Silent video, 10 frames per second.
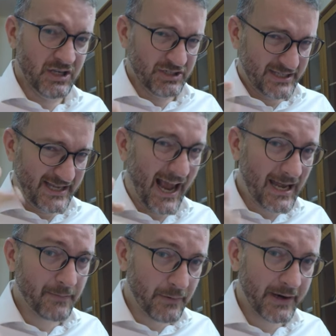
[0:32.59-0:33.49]
to
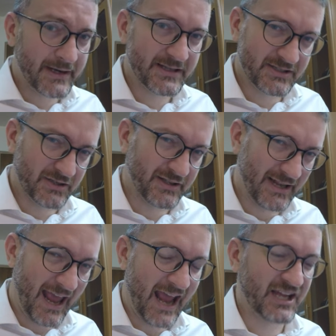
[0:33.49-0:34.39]
calibrate it so that
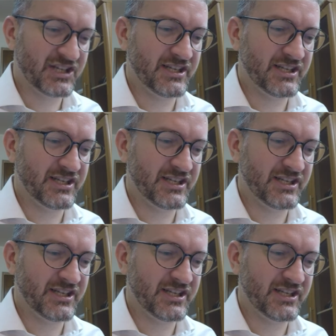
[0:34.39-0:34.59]
it actually